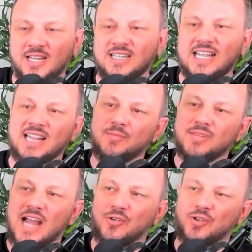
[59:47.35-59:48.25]
to get them
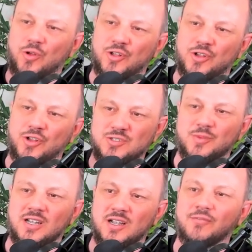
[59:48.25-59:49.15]
down to where they're used to
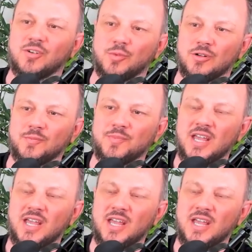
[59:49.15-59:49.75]
being comfortable.